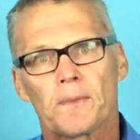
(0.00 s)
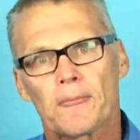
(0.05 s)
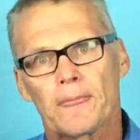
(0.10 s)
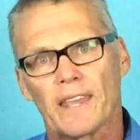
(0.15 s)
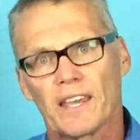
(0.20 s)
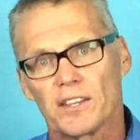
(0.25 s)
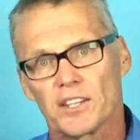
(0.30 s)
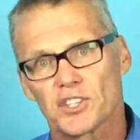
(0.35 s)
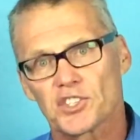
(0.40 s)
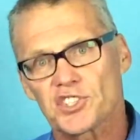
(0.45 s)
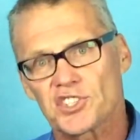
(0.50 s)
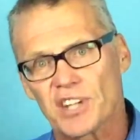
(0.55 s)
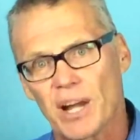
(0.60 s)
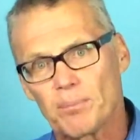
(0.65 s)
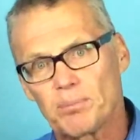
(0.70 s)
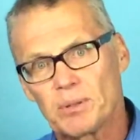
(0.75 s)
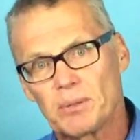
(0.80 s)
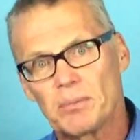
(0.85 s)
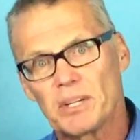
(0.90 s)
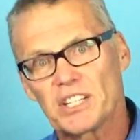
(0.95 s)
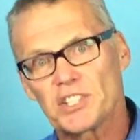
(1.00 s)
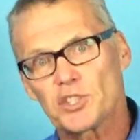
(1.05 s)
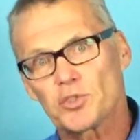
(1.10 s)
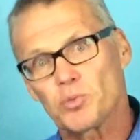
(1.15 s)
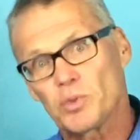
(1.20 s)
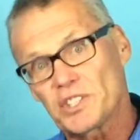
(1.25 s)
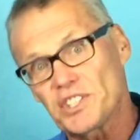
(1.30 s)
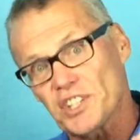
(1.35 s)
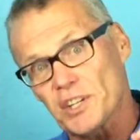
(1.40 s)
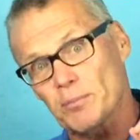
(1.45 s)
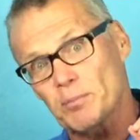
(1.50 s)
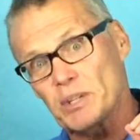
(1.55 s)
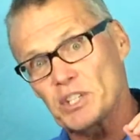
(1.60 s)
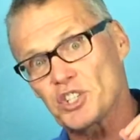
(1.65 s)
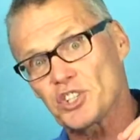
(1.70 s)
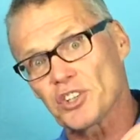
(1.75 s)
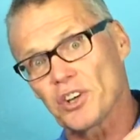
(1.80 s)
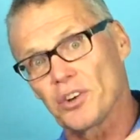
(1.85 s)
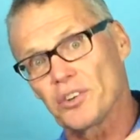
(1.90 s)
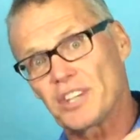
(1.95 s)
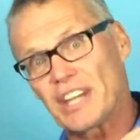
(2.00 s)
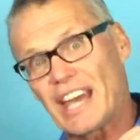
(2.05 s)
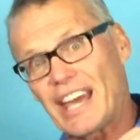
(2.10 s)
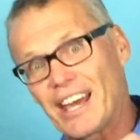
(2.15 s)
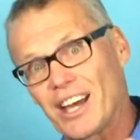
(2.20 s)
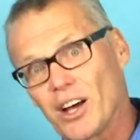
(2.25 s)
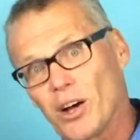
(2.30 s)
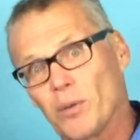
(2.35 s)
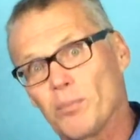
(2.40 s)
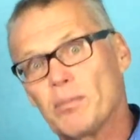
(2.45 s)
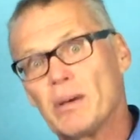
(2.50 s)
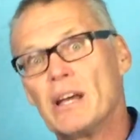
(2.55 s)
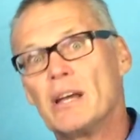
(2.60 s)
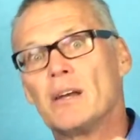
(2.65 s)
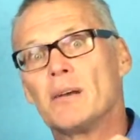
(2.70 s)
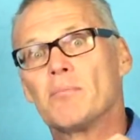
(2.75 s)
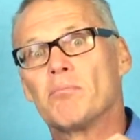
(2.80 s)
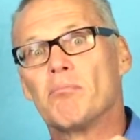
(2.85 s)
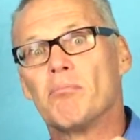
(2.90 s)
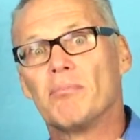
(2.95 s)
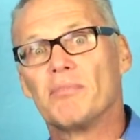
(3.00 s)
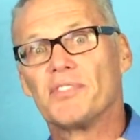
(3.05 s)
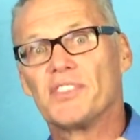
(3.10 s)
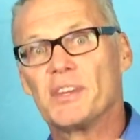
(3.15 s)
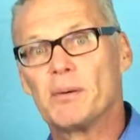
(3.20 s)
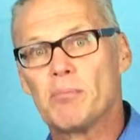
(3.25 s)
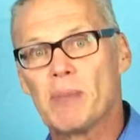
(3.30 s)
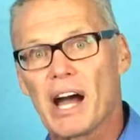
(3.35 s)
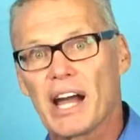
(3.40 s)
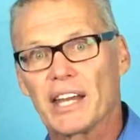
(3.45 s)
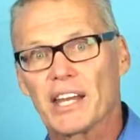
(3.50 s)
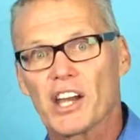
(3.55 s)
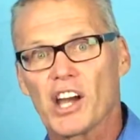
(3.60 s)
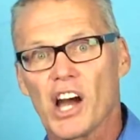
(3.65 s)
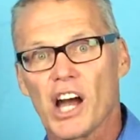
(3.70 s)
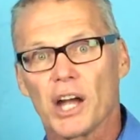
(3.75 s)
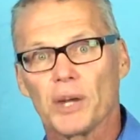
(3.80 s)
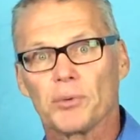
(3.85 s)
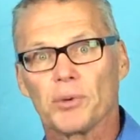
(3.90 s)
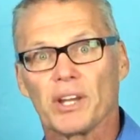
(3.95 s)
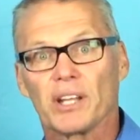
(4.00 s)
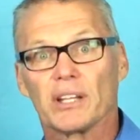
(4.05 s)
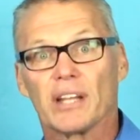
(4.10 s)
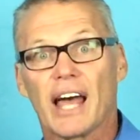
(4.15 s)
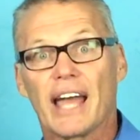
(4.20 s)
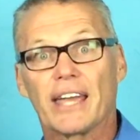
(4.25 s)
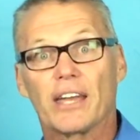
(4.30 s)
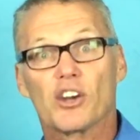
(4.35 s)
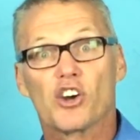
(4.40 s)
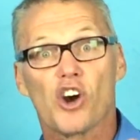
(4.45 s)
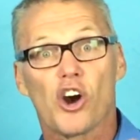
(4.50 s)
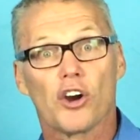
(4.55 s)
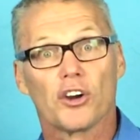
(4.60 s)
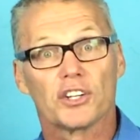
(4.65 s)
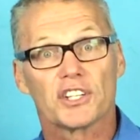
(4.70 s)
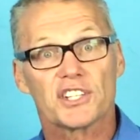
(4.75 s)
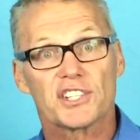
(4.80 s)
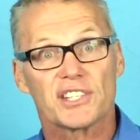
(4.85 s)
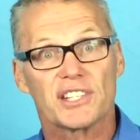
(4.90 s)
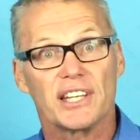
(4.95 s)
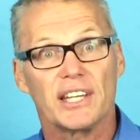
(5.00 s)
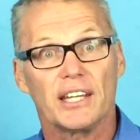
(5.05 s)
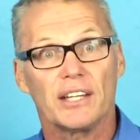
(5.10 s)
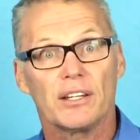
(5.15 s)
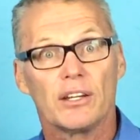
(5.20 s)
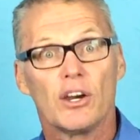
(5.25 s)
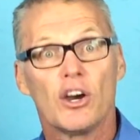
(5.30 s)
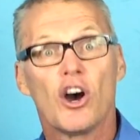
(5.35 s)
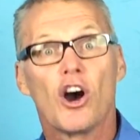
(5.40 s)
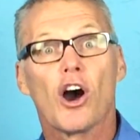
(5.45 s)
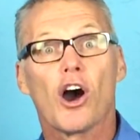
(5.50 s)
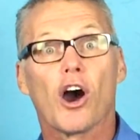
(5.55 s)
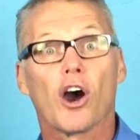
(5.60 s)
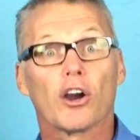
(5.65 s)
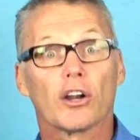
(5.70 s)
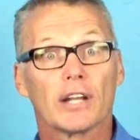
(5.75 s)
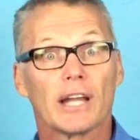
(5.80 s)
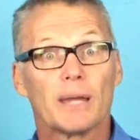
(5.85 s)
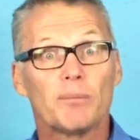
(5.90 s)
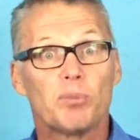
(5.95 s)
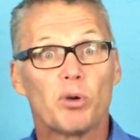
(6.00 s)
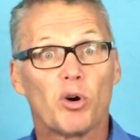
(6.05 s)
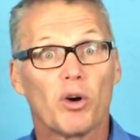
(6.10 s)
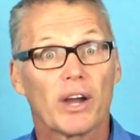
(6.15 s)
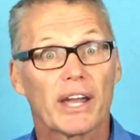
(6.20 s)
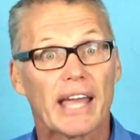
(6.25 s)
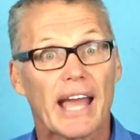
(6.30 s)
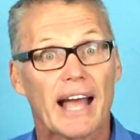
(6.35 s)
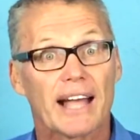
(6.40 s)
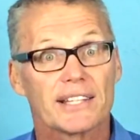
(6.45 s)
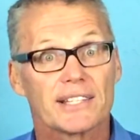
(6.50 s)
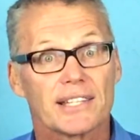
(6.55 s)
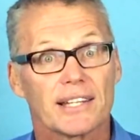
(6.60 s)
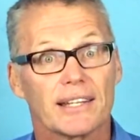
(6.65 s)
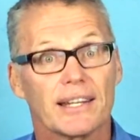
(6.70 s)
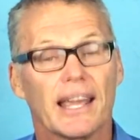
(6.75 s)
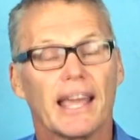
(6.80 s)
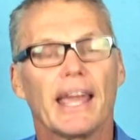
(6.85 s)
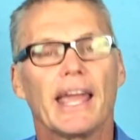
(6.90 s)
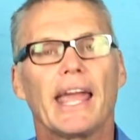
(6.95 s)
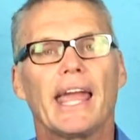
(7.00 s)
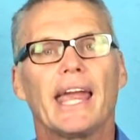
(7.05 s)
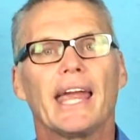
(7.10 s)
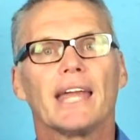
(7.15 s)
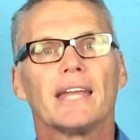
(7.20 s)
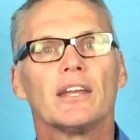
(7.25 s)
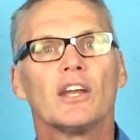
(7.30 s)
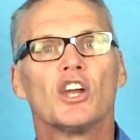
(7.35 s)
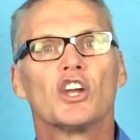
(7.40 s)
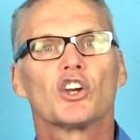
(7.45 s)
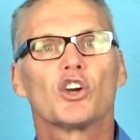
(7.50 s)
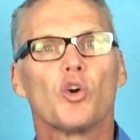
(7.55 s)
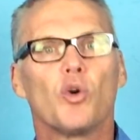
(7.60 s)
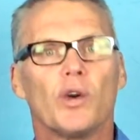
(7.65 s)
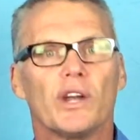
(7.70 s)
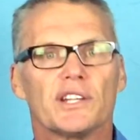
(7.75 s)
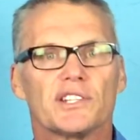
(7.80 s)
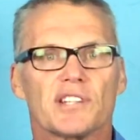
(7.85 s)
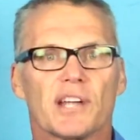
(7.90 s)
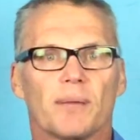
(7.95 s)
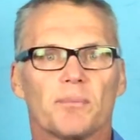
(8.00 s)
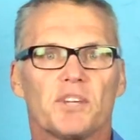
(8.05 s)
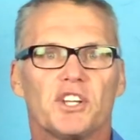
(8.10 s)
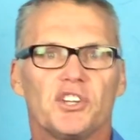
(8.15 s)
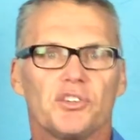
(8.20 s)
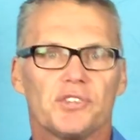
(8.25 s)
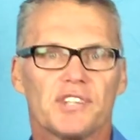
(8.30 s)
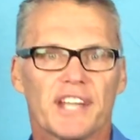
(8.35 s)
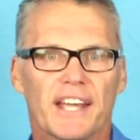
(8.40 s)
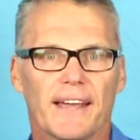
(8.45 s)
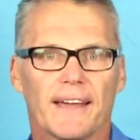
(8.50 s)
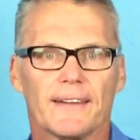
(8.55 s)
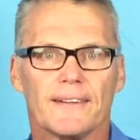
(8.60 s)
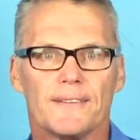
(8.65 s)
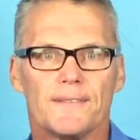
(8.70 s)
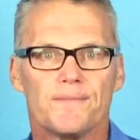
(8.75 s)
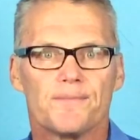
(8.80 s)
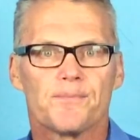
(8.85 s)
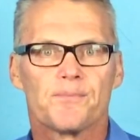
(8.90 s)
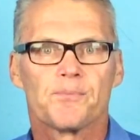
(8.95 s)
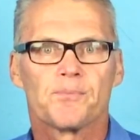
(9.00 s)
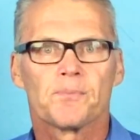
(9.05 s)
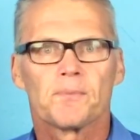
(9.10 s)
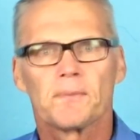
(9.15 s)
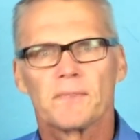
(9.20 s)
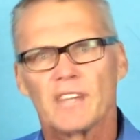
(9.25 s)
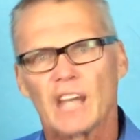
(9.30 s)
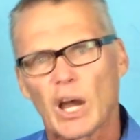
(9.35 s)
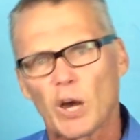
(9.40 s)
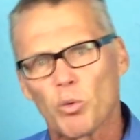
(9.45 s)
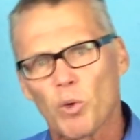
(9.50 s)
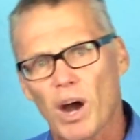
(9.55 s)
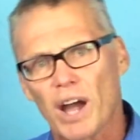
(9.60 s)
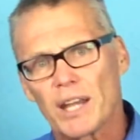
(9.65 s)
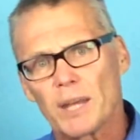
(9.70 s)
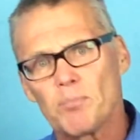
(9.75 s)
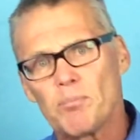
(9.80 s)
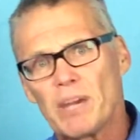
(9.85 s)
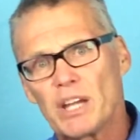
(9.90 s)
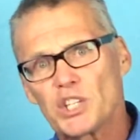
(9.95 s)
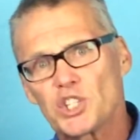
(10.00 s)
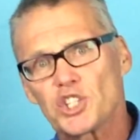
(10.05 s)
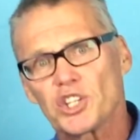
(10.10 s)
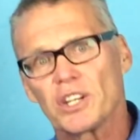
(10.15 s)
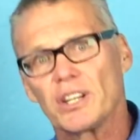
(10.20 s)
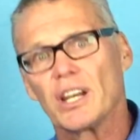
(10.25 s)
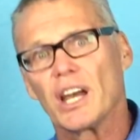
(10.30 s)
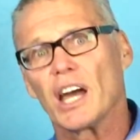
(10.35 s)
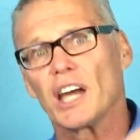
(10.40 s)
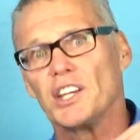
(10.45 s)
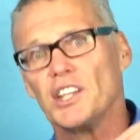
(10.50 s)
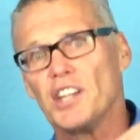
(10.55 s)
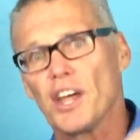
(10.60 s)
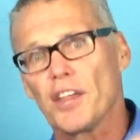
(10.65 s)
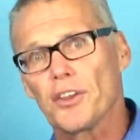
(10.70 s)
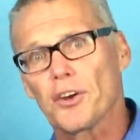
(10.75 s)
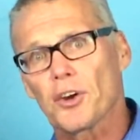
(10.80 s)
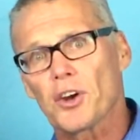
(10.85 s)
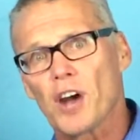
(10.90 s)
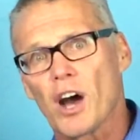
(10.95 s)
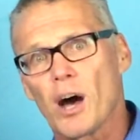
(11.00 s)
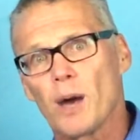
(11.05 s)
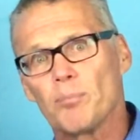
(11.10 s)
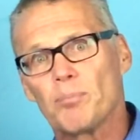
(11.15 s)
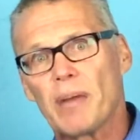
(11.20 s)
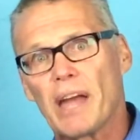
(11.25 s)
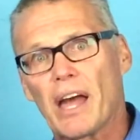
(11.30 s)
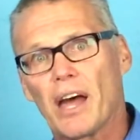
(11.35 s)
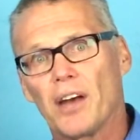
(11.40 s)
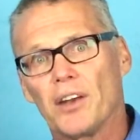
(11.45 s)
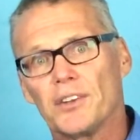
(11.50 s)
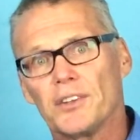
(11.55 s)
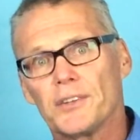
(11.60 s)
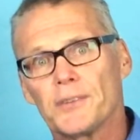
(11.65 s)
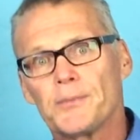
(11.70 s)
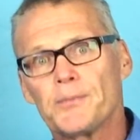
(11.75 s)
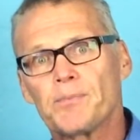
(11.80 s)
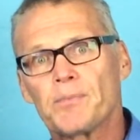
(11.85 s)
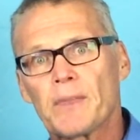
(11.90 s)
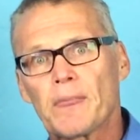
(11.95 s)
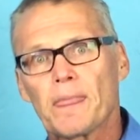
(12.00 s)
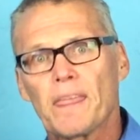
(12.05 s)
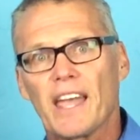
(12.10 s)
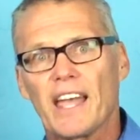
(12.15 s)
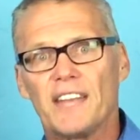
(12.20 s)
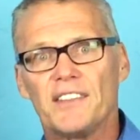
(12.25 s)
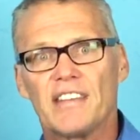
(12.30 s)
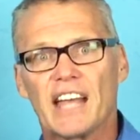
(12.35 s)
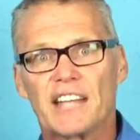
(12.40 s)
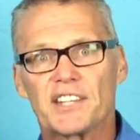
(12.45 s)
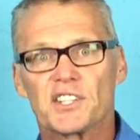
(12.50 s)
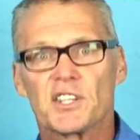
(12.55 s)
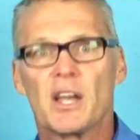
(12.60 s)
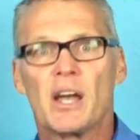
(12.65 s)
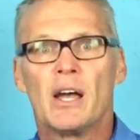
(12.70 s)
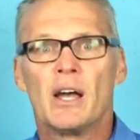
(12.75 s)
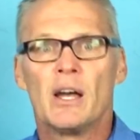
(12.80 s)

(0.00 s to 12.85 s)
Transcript: Now there's supplements which have been shown to help the mitochondria, like carnosine, R-lipoic acid, and coenzyme Q10. Now I want to mention another compound, and that's